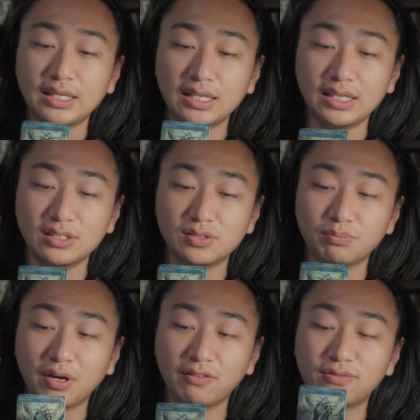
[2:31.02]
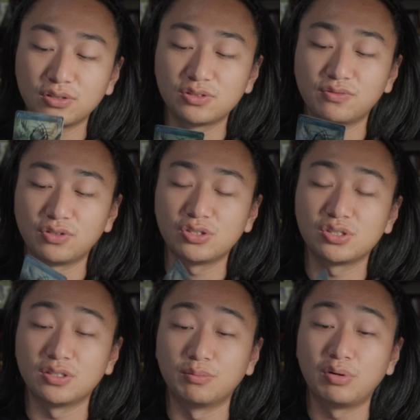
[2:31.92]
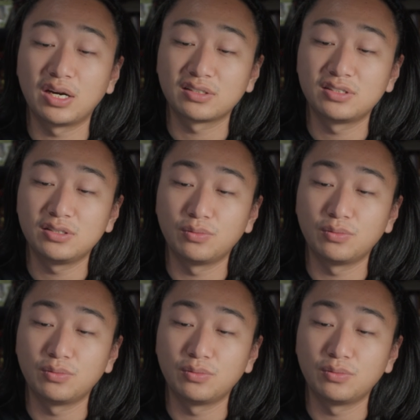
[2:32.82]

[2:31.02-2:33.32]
is my first version of proxy